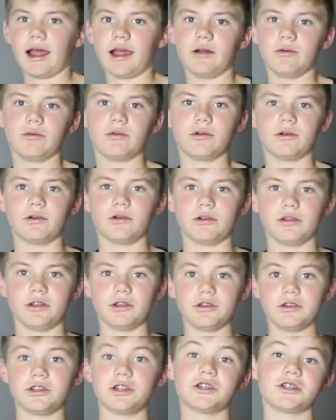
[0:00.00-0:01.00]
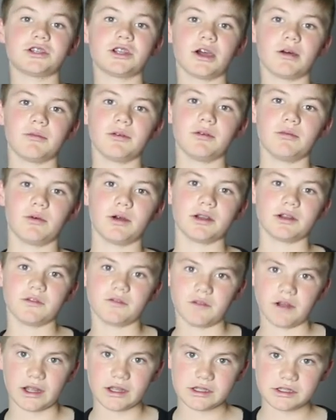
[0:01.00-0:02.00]
I will you just tell me what
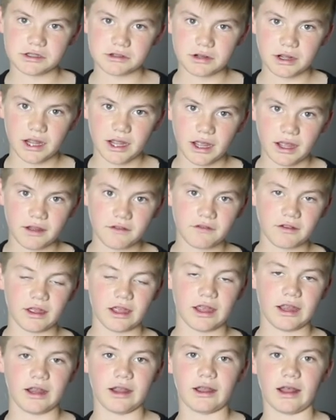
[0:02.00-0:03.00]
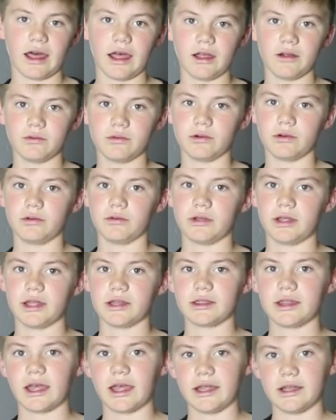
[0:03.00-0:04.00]
device you have and I will
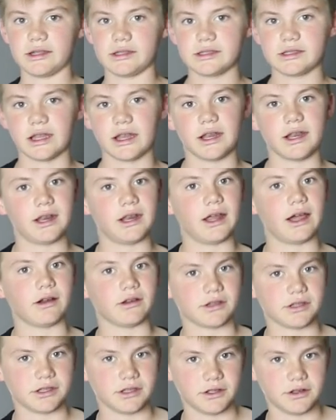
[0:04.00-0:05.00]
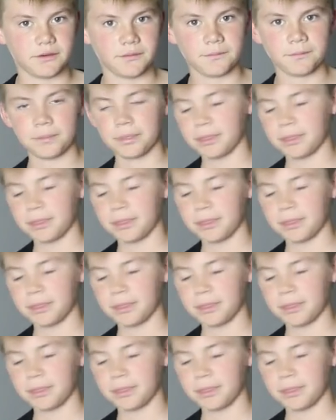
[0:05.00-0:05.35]
get that and send it out to you.